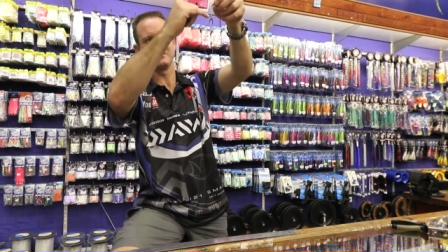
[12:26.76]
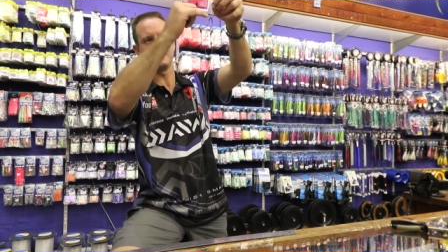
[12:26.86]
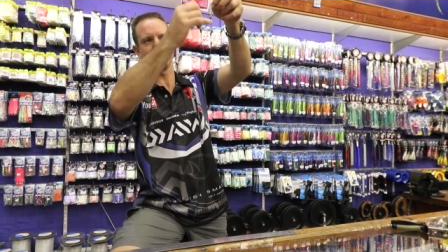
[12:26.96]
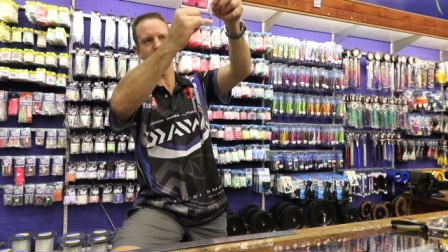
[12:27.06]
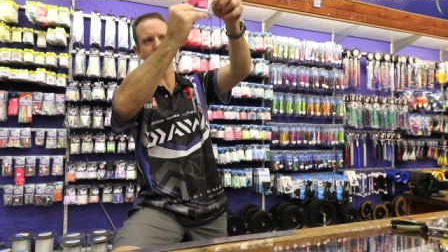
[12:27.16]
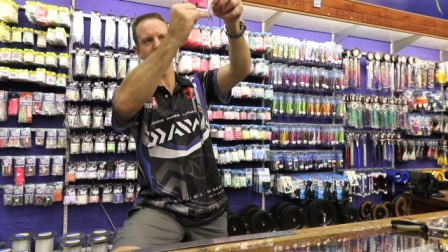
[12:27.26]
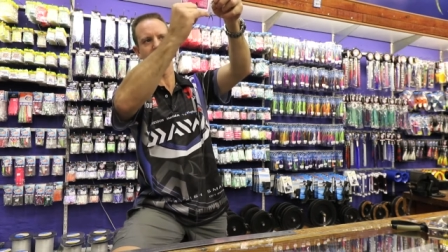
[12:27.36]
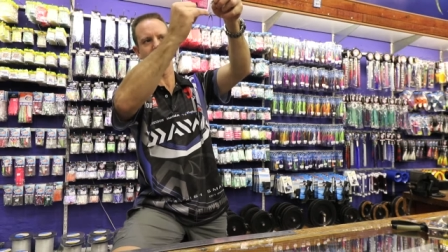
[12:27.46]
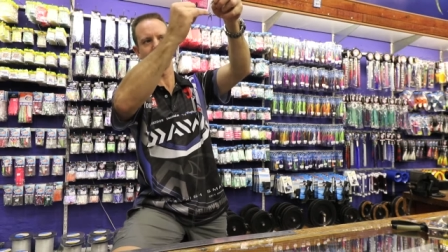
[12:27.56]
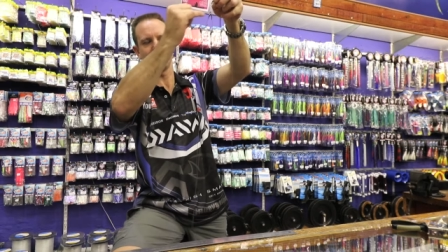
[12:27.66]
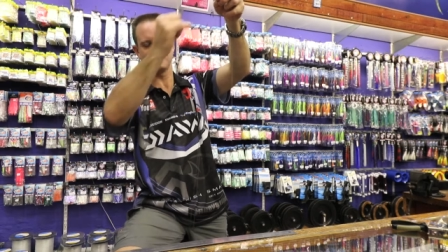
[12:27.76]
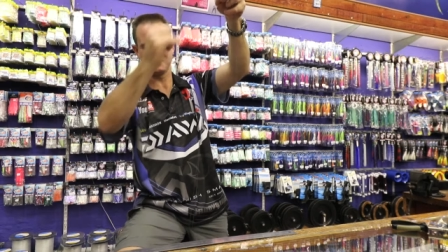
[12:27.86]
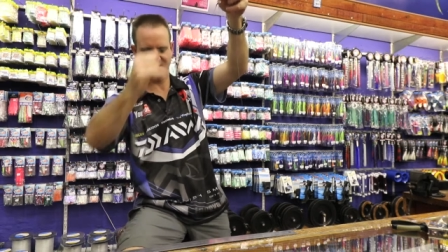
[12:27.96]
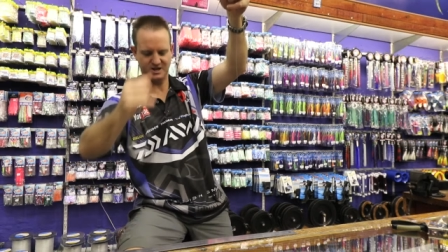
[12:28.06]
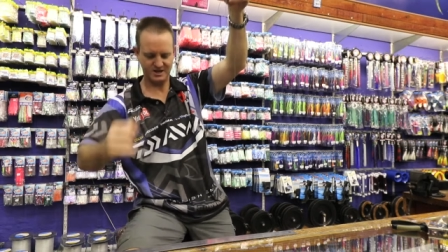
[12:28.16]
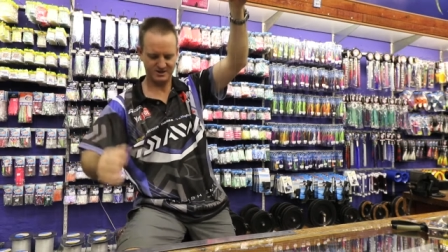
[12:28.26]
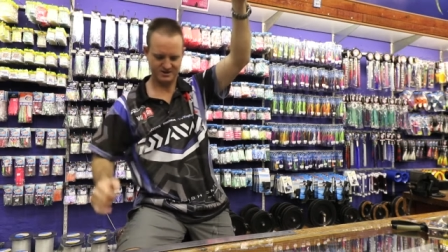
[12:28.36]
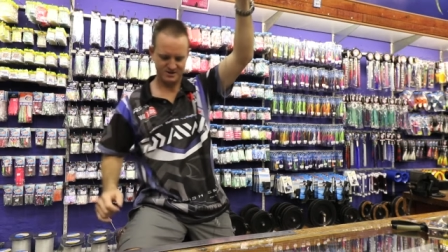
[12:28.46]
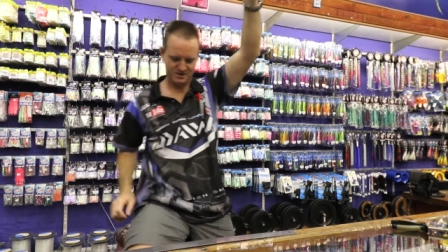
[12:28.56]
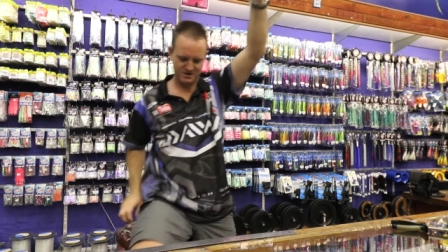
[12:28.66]
your FMJ is attached to that
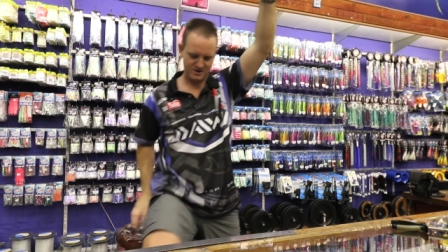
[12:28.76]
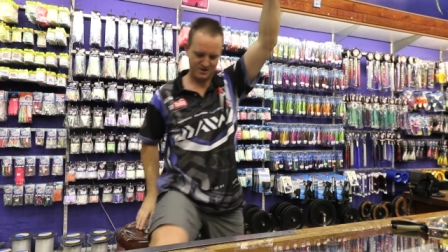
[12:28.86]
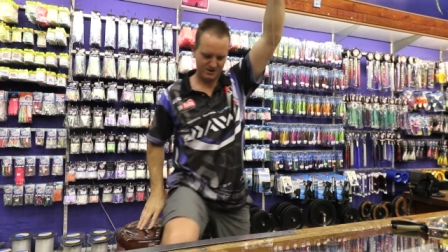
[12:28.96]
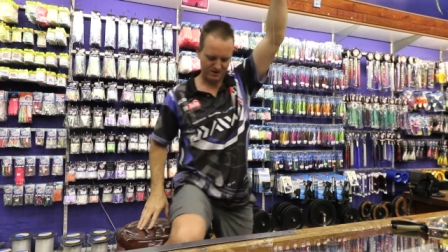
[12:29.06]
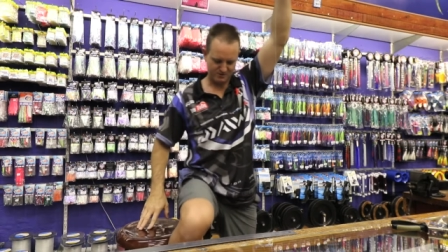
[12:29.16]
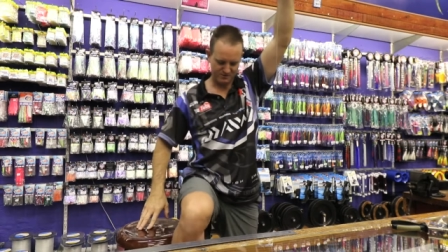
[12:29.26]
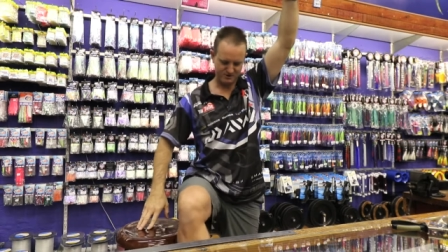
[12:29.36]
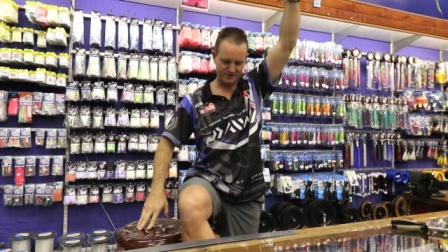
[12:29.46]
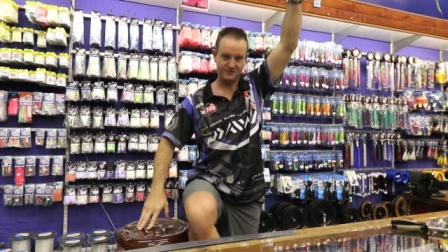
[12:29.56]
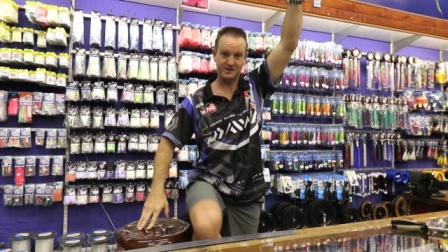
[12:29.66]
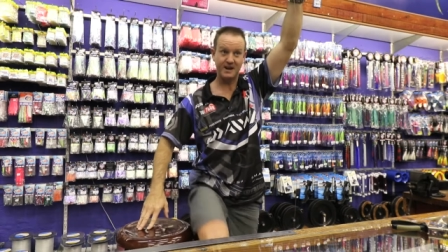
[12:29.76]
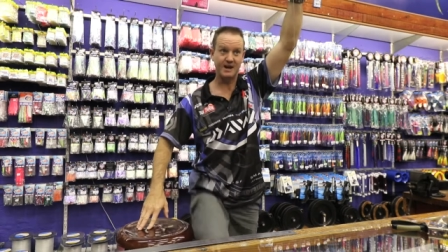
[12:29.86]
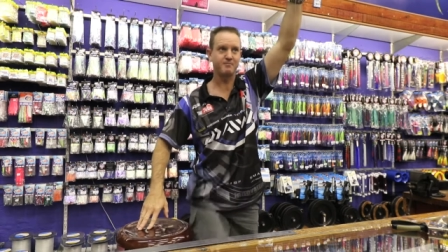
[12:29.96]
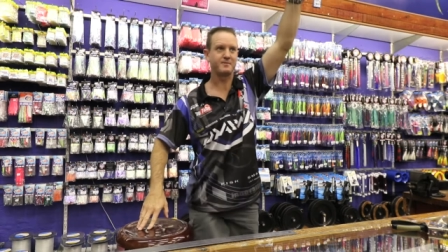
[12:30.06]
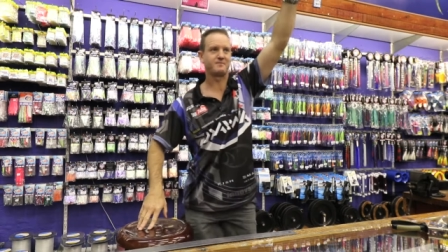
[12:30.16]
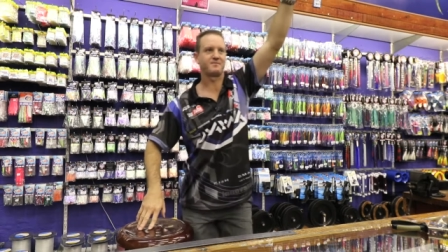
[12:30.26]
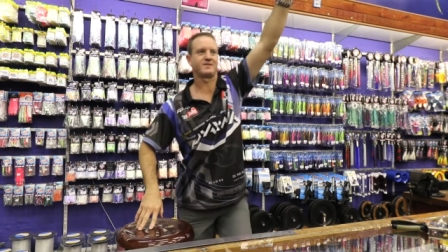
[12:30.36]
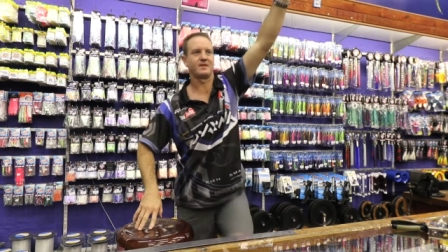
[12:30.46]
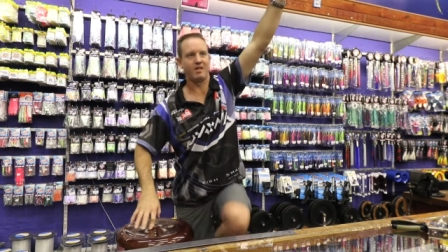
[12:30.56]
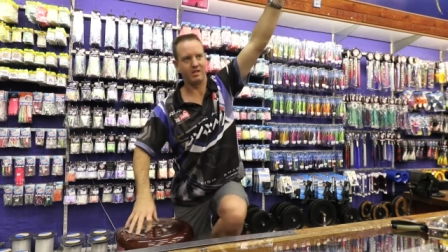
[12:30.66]
when you lift it up
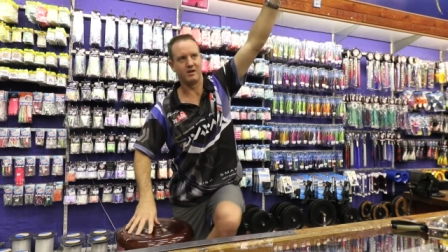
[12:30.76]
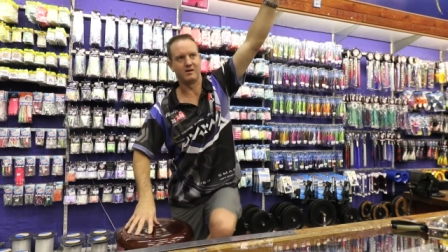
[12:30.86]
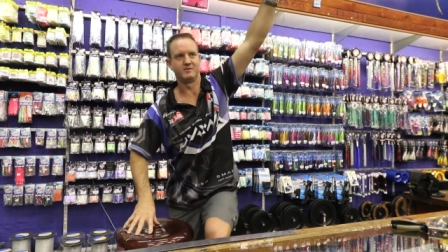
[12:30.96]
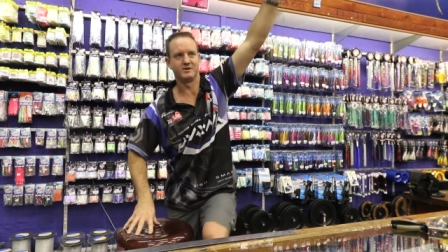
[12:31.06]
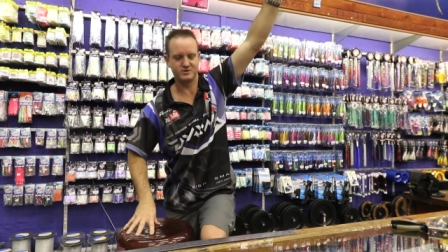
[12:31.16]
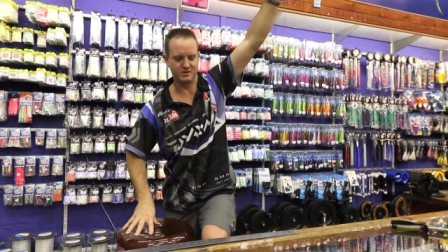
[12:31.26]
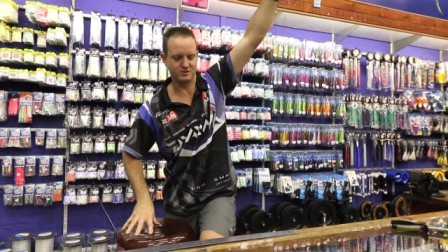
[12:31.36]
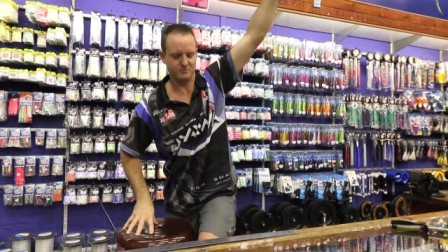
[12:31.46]
show you